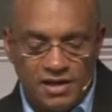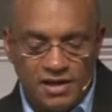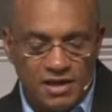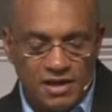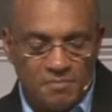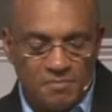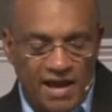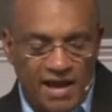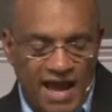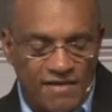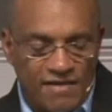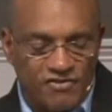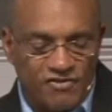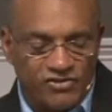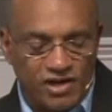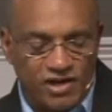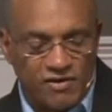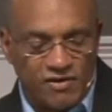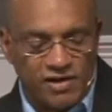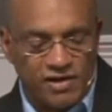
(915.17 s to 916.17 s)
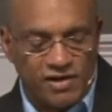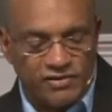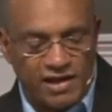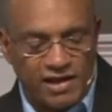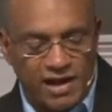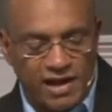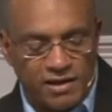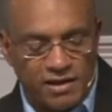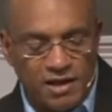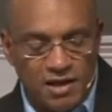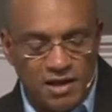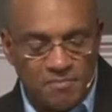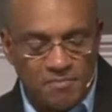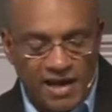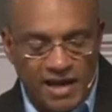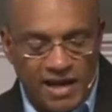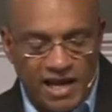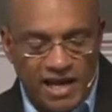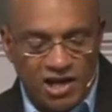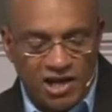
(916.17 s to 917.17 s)
my adversaries and my
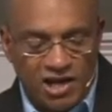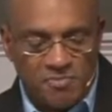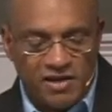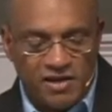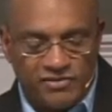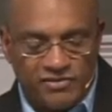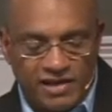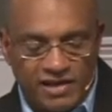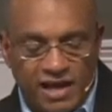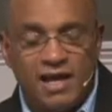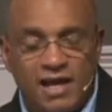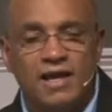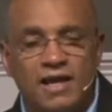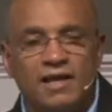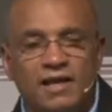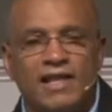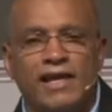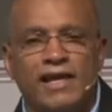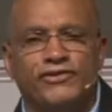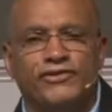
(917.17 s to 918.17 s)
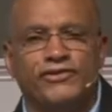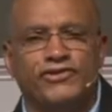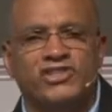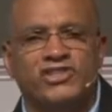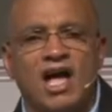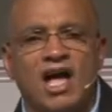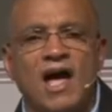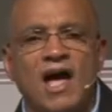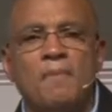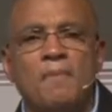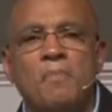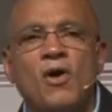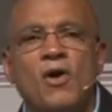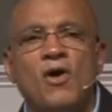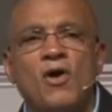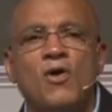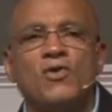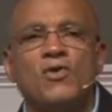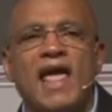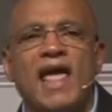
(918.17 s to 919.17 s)
enemies, they
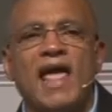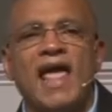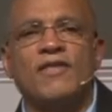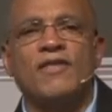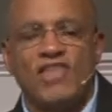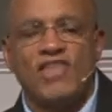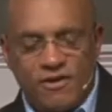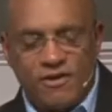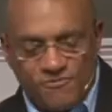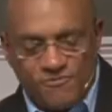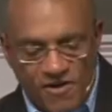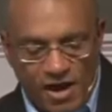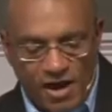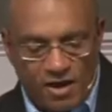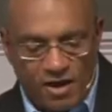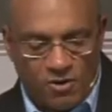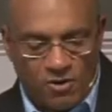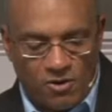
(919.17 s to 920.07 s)
stumbled and they fell.